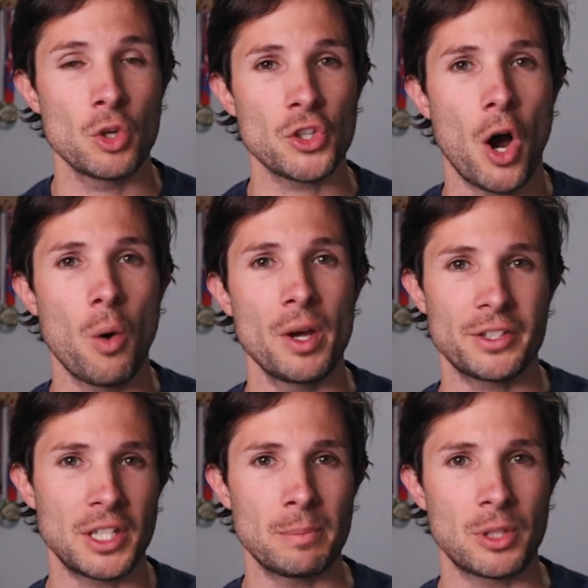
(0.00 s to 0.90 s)
was
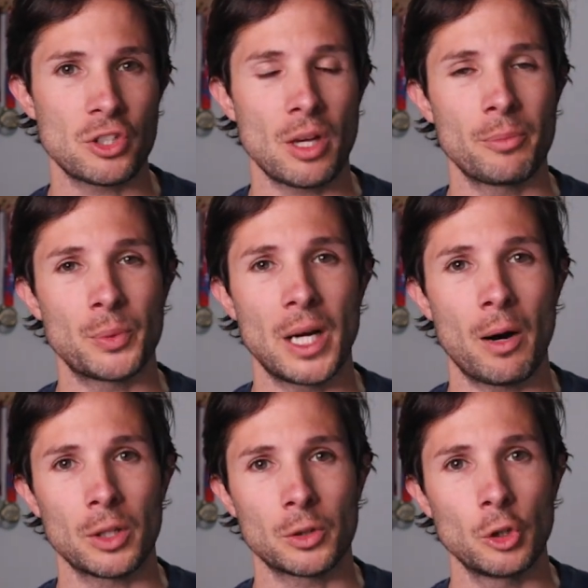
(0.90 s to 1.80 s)
always keep the sub three
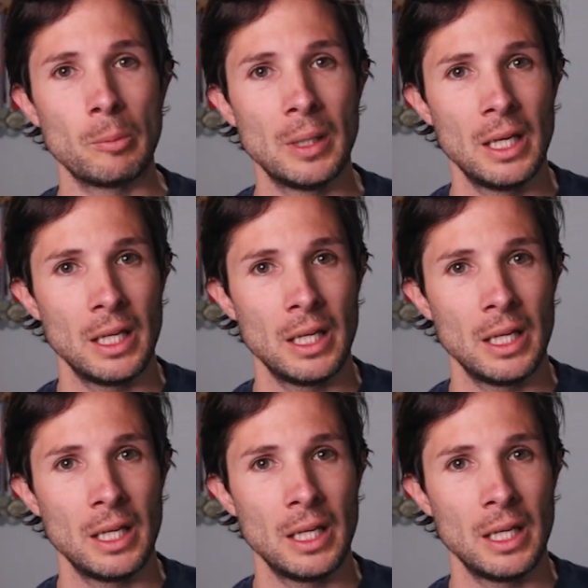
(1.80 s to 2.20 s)
hour group